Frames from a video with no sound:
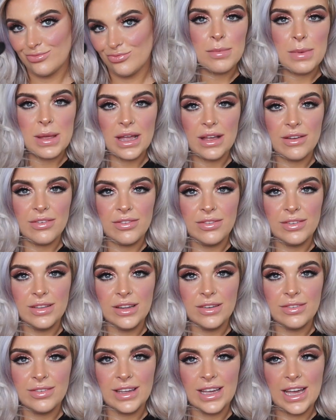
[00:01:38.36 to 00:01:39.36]
Big
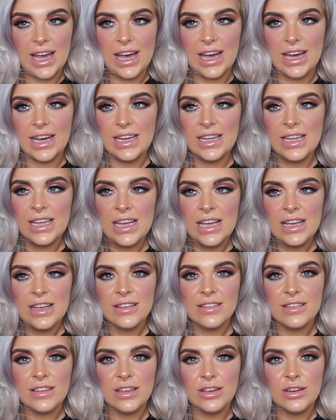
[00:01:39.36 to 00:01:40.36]
fluffy guy.
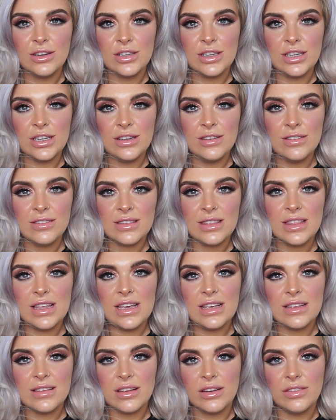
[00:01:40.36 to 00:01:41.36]
So you could use
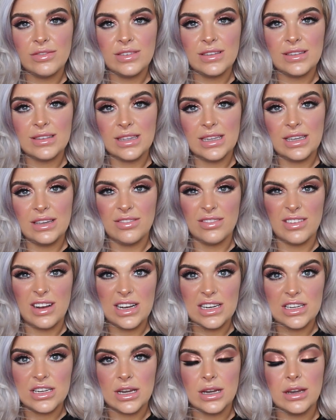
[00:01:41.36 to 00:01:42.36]
this obviously for
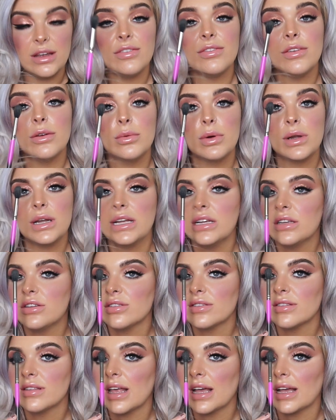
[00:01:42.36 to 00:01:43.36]
eyeshadow if you wanted
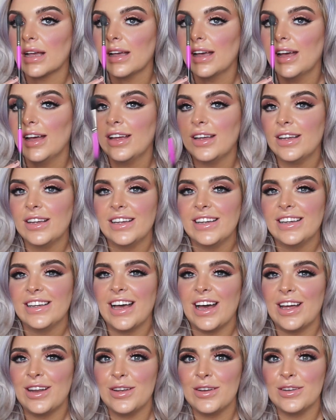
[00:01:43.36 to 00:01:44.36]
just like a,
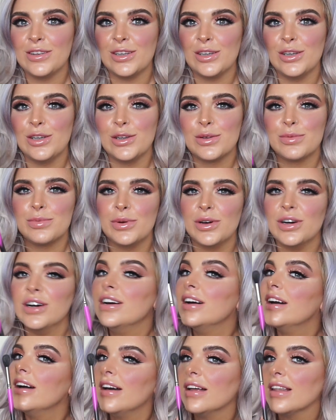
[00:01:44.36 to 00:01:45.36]
I know it's huge,
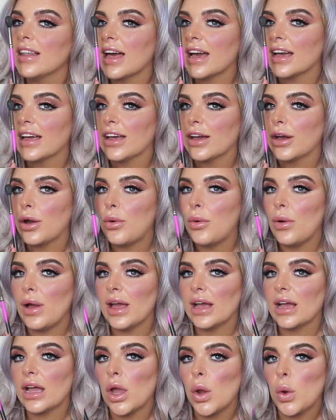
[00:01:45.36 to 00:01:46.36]
but like a
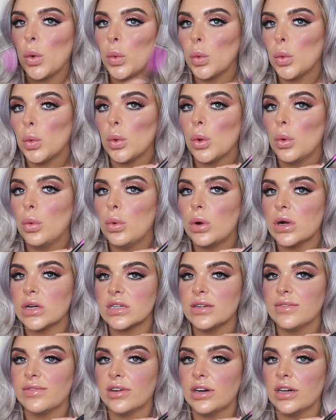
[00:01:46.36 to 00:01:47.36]
quick
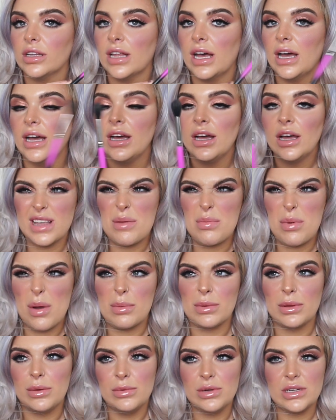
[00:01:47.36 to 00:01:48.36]
wash of colour. I
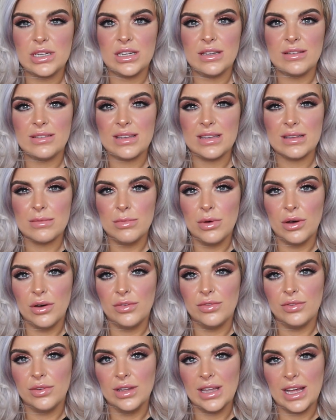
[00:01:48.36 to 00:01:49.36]
probably would use this
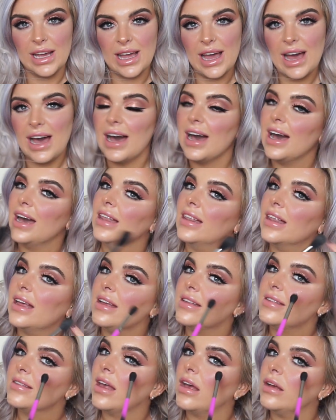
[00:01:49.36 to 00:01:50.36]
more for like a
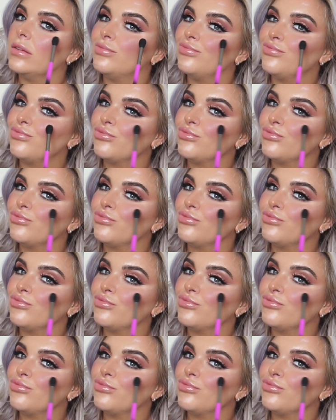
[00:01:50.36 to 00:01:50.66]
highlighter.